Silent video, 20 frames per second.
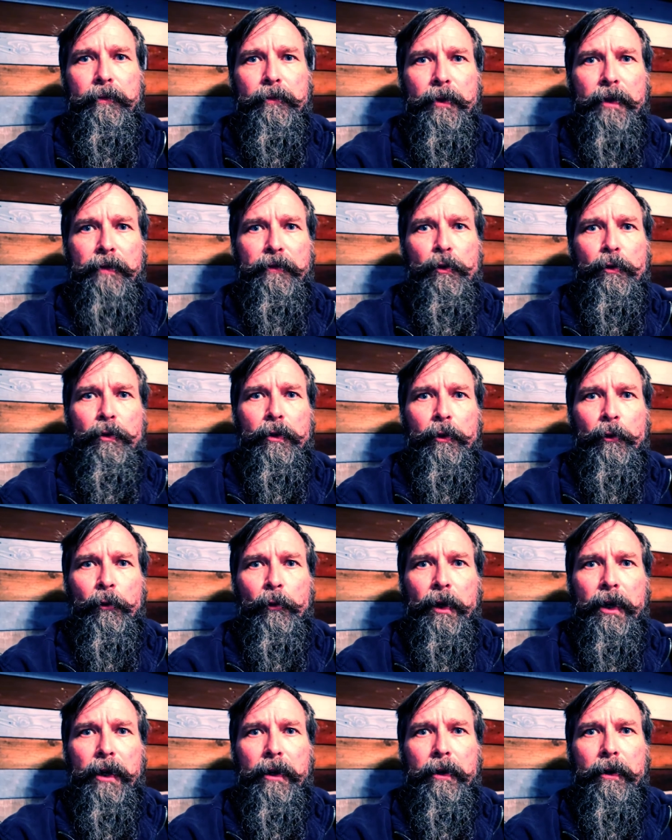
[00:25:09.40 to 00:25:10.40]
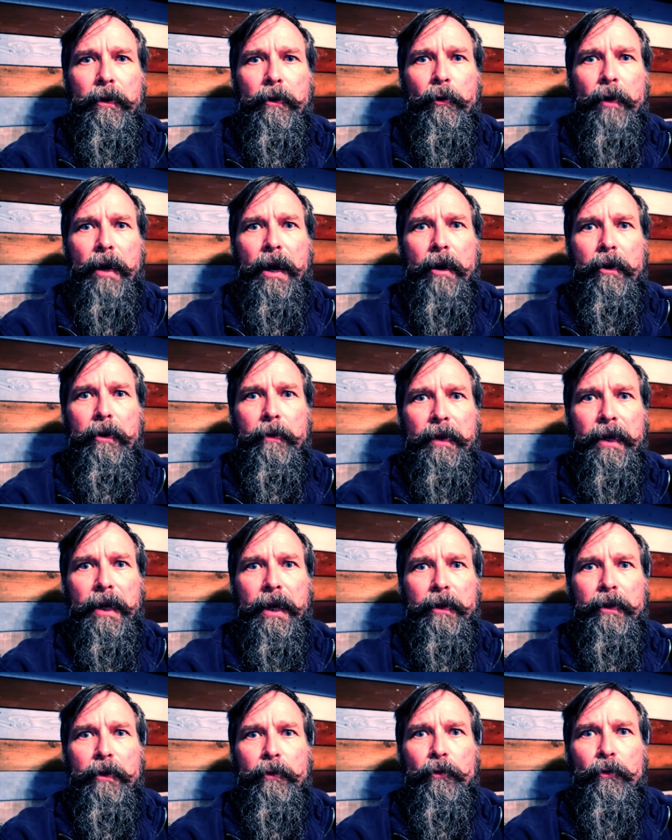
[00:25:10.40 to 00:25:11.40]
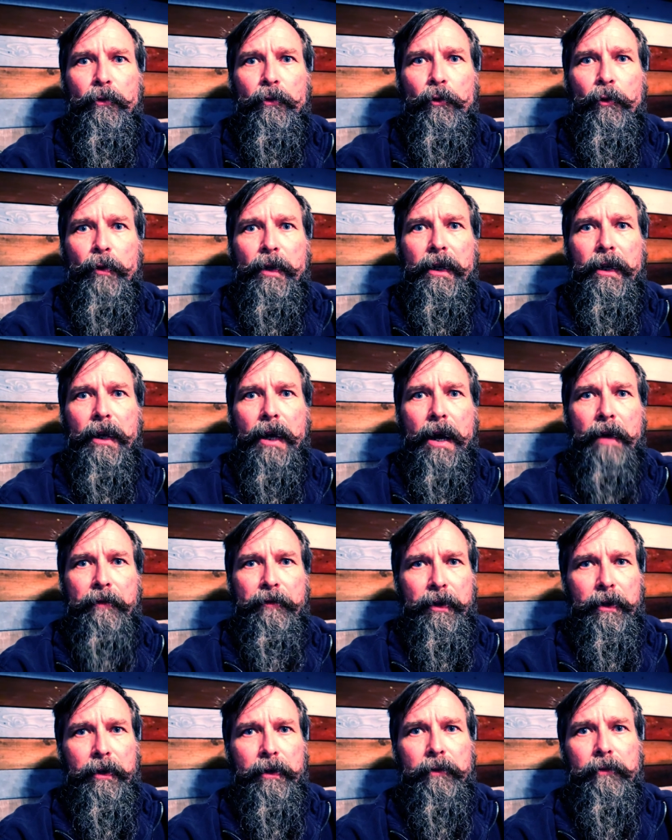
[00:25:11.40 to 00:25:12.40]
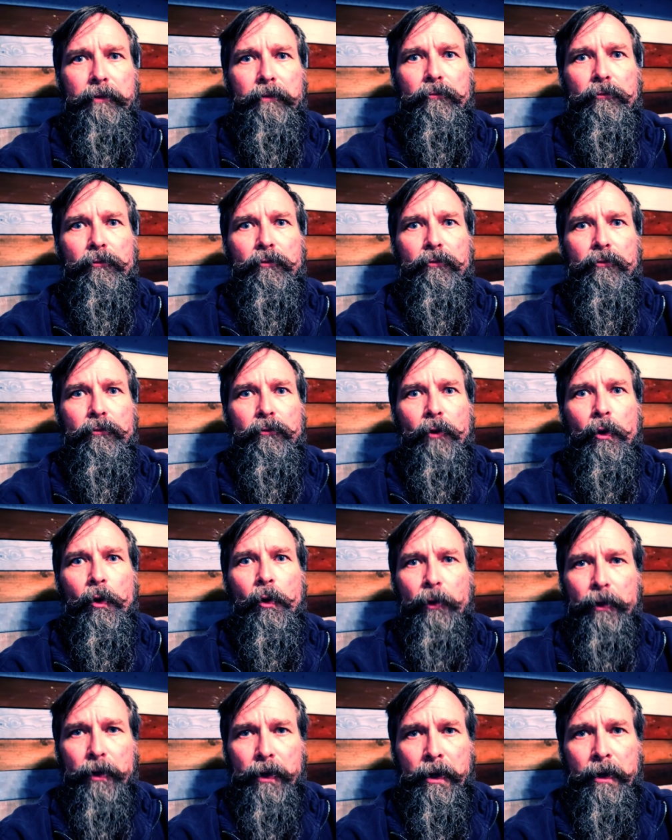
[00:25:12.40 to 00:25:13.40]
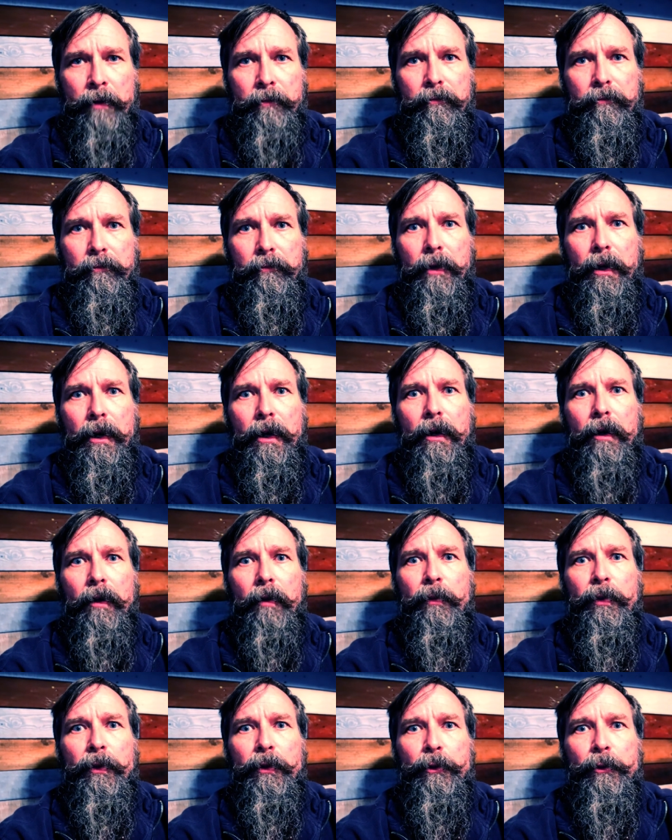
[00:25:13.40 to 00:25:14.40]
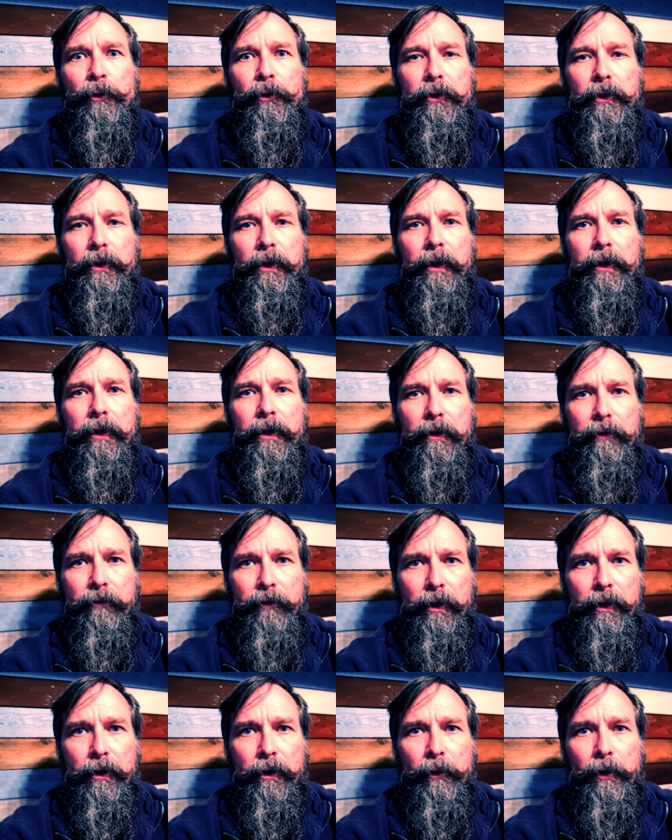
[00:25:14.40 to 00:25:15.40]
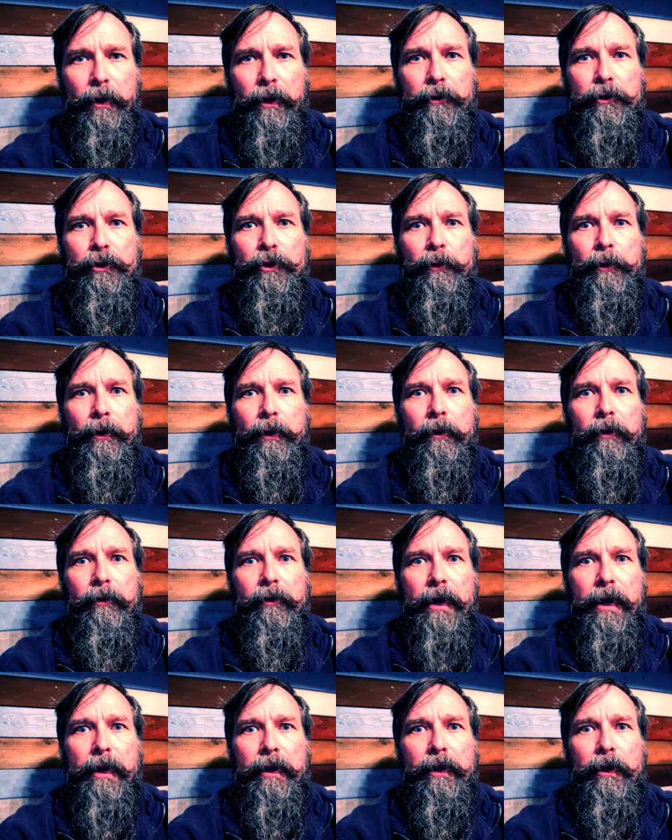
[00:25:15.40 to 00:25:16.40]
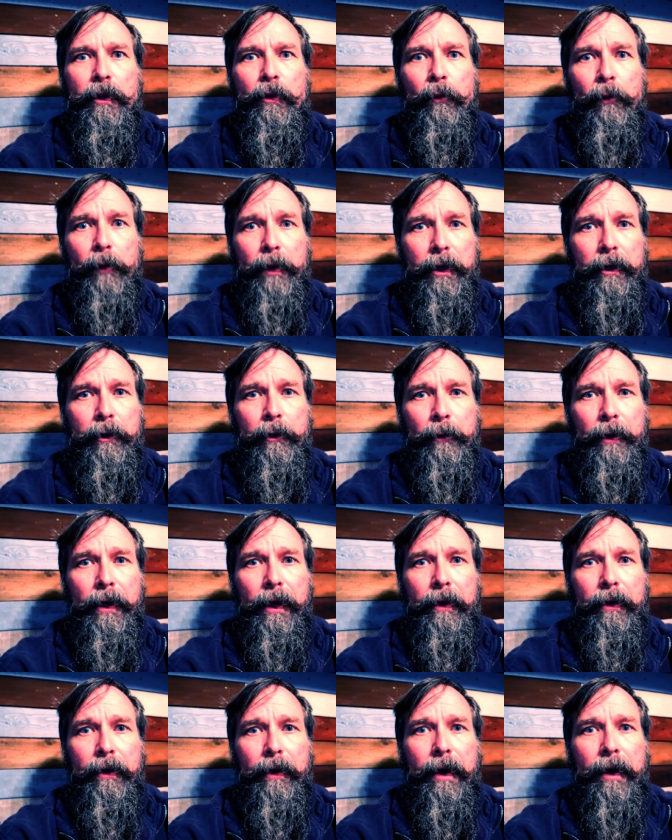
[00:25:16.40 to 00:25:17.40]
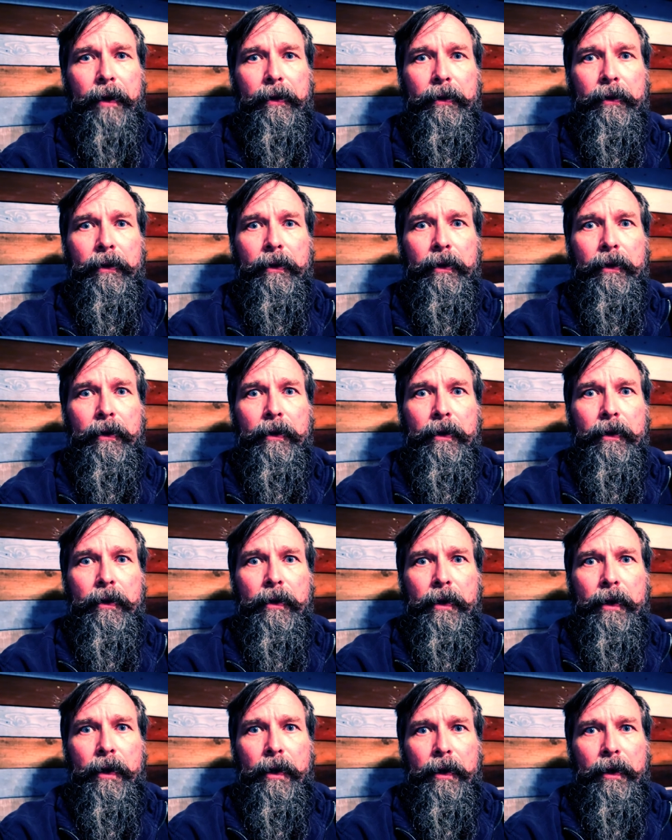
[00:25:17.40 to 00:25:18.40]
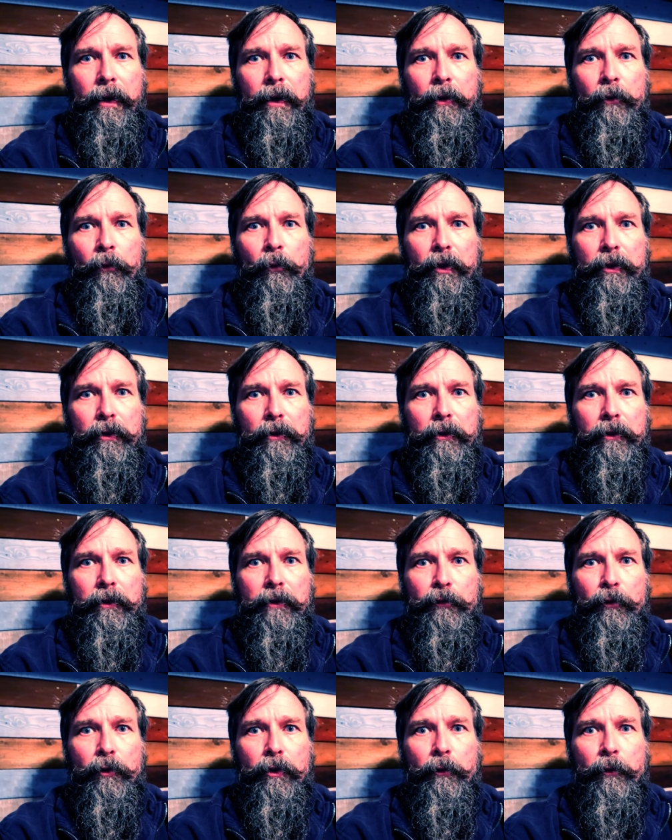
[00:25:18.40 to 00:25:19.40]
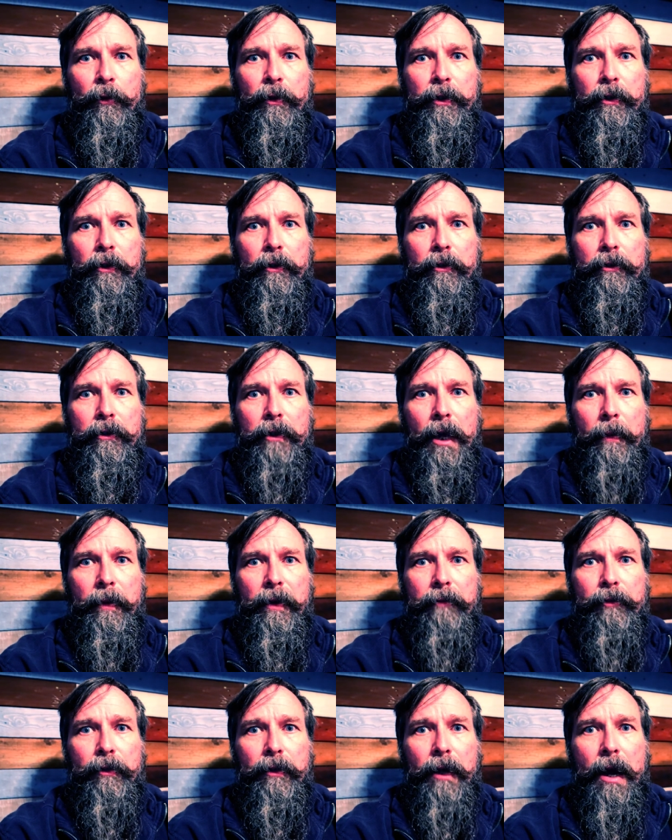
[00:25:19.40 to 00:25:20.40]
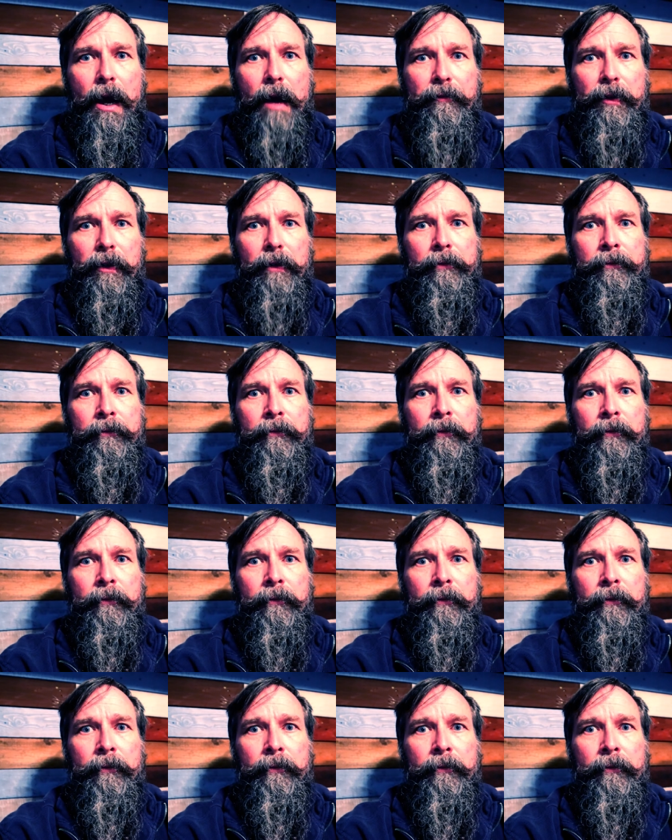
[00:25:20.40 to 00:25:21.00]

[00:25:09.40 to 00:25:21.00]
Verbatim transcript: If you don't know where or how to buy green coffee, hold on. I'll produce another video. I'll show you exactly where to get that and what to look for when you're shopping for coffee.